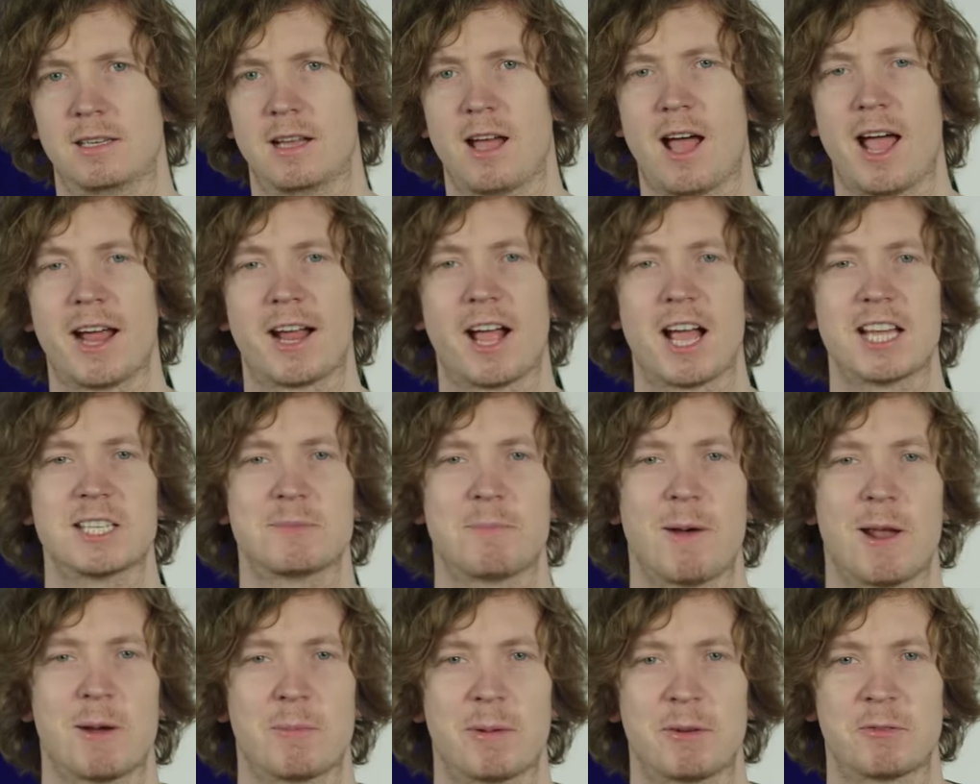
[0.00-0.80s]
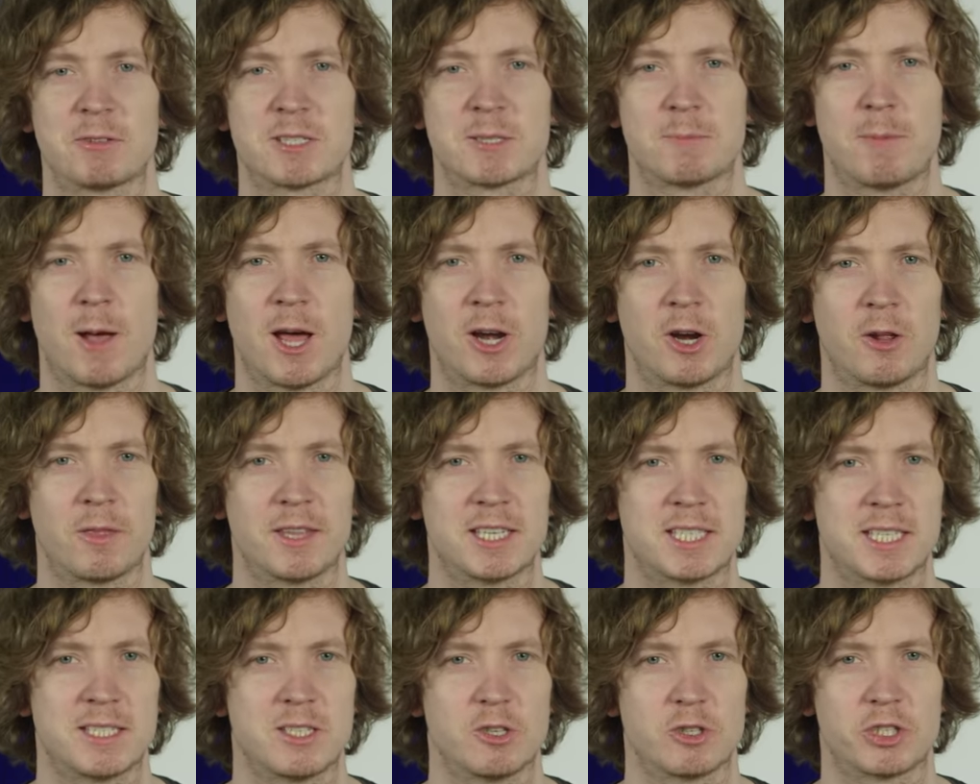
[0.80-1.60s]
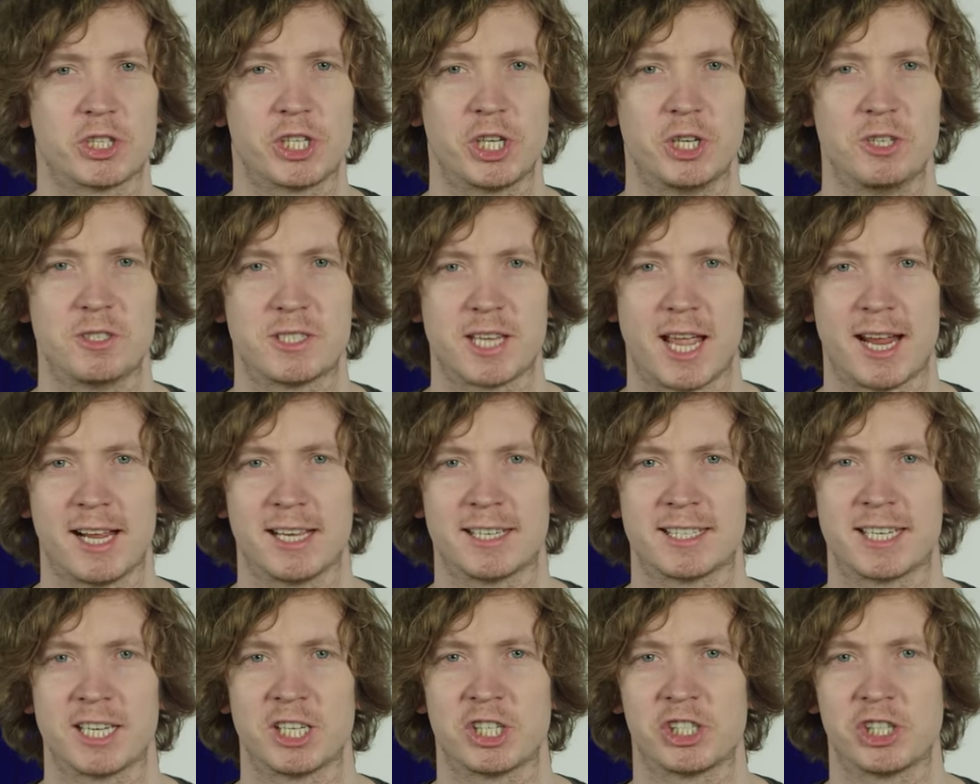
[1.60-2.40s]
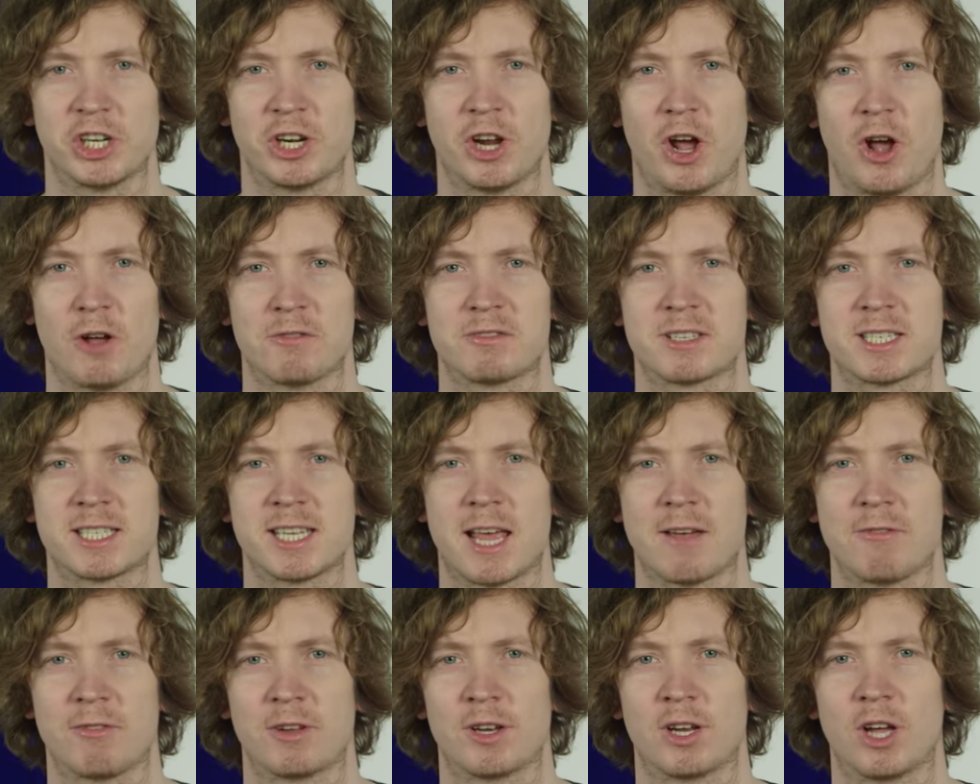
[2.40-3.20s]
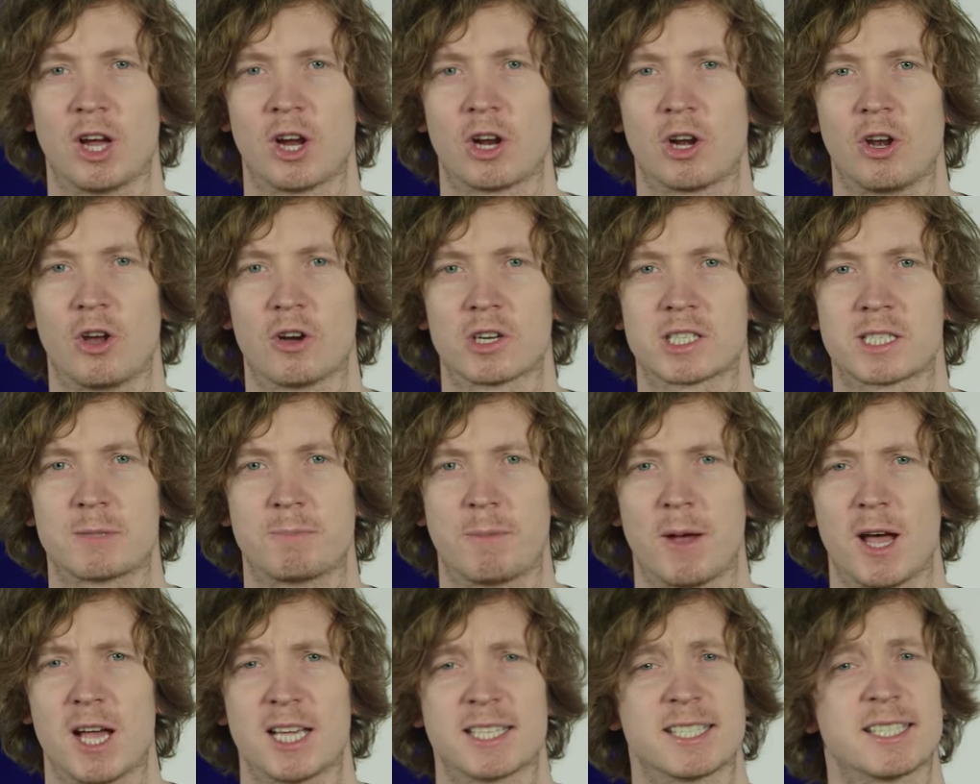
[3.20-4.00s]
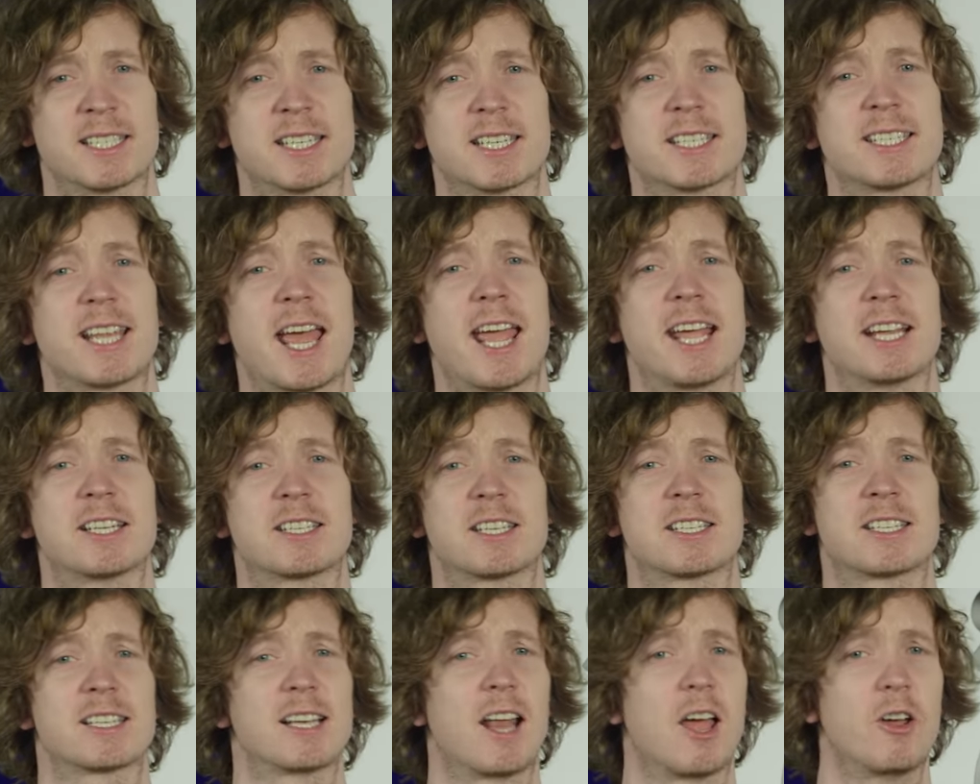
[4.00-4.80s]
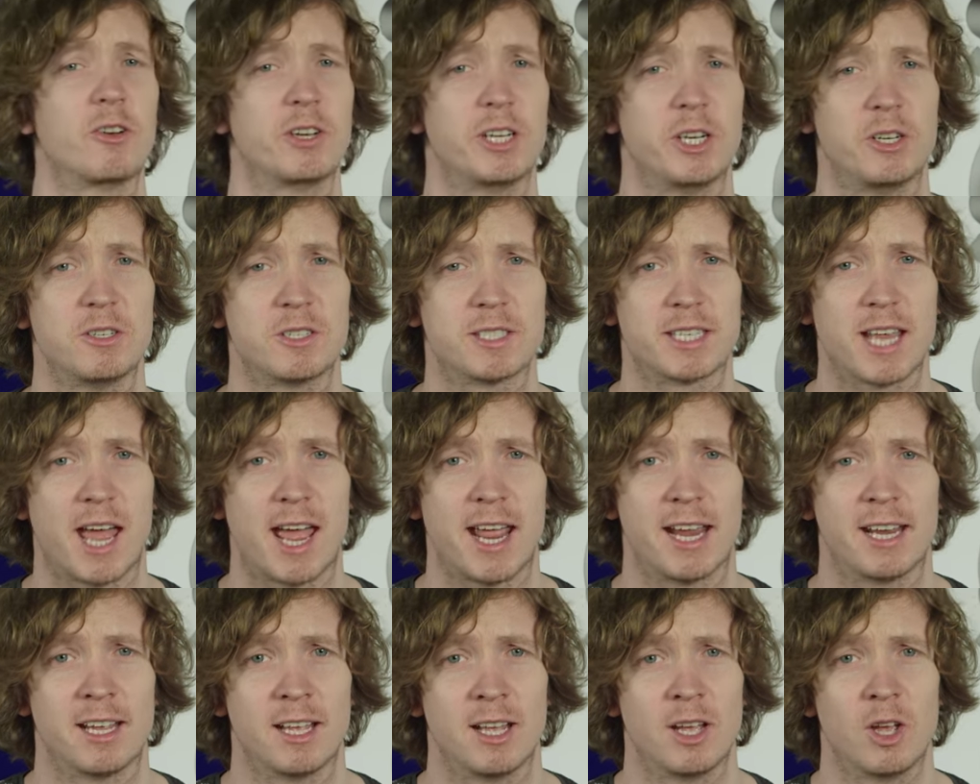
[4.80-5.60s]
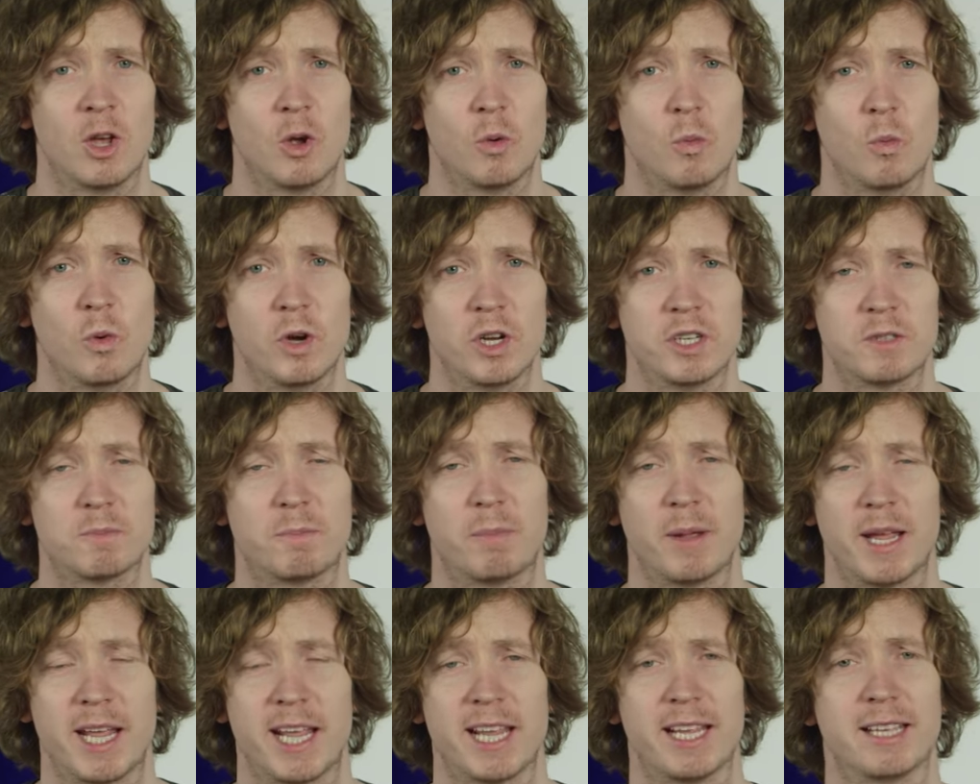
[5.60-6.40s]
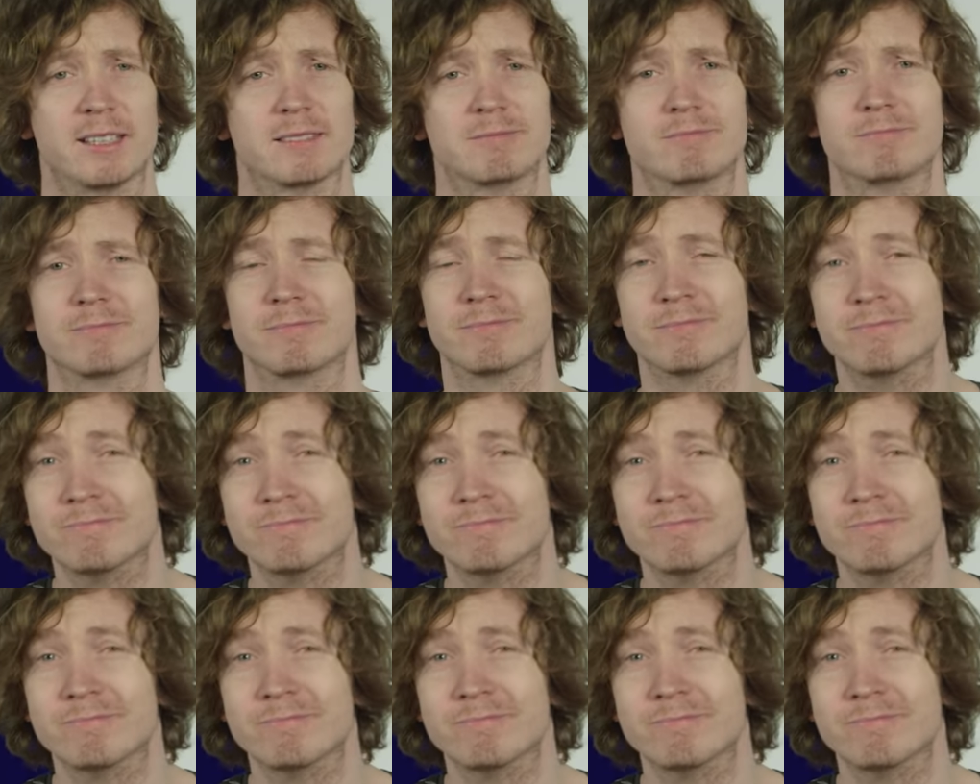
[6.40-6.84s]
Hi guys, Barnaby for Spurred On. This is your Tuesday edition of seven o'clock Spurs, and to say it's a slow news day would be,